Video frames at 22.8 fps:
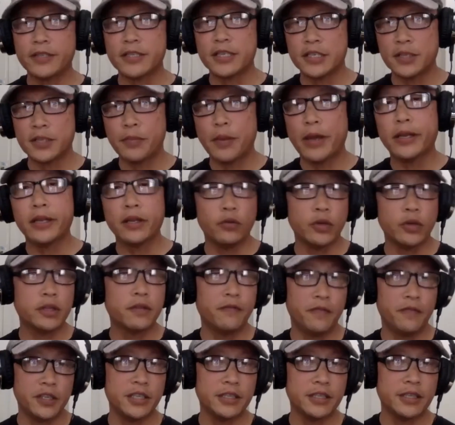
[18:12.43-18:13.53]
to suspend it with
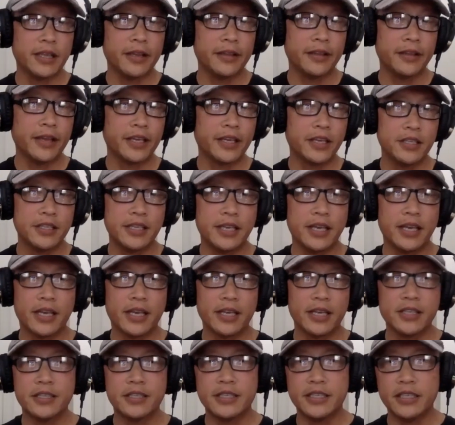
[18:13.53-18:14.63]
fishing line, like you say,
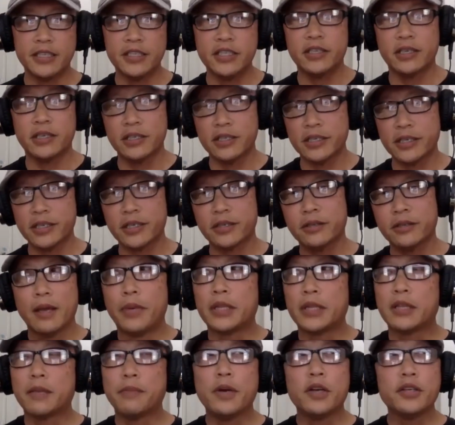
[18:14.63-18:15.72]
because it's easier to do.
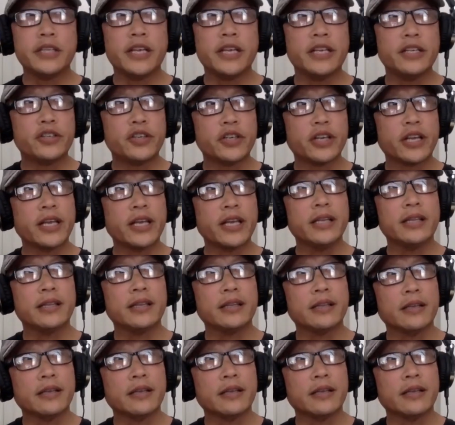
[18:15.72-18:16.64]
But the most intricate,